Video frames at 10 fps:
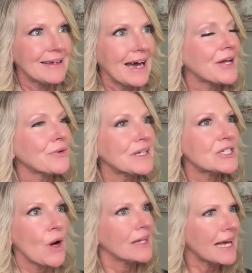I don't need
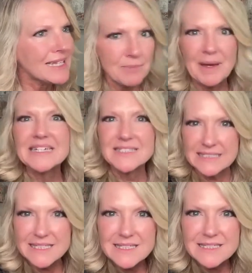to. I like the
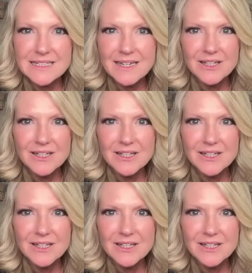basics.